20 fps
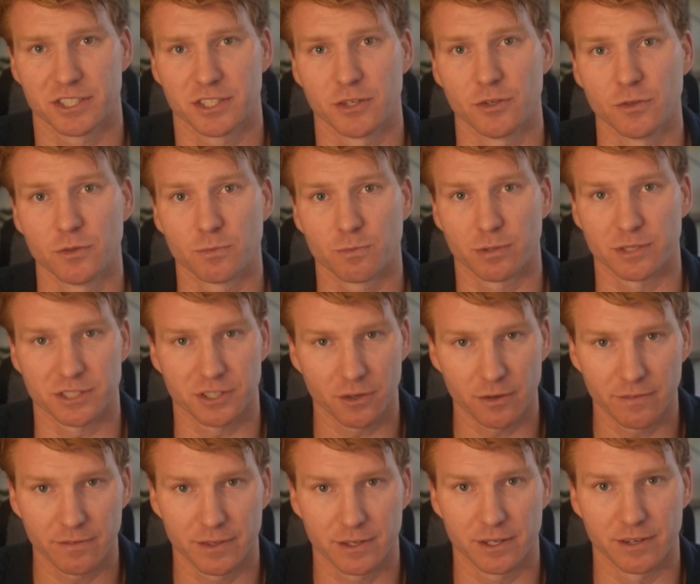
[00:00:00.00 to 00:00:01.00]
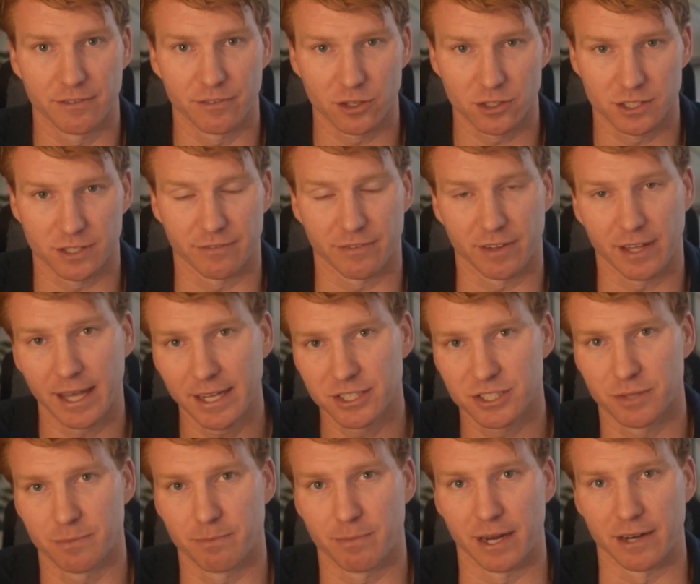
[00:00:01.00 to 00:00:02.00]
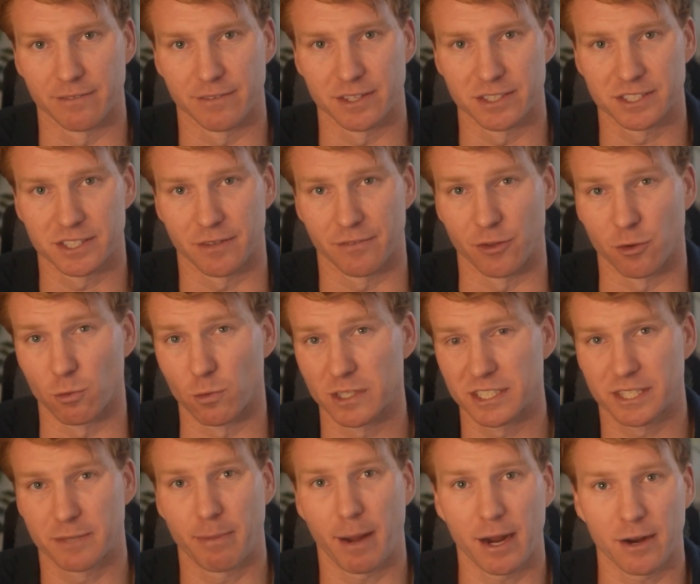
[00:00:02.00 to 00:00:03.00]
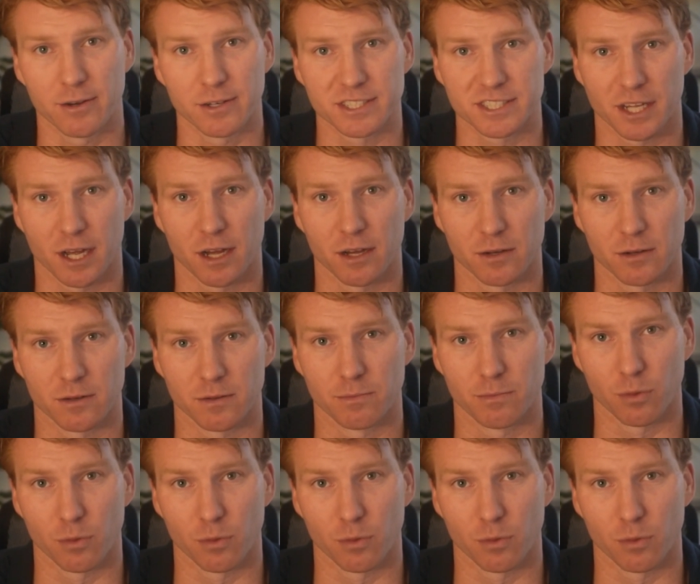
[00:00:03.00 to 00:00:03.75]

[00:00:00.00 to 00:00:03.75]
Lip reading: to preserve the diversification benefits of the risk parity style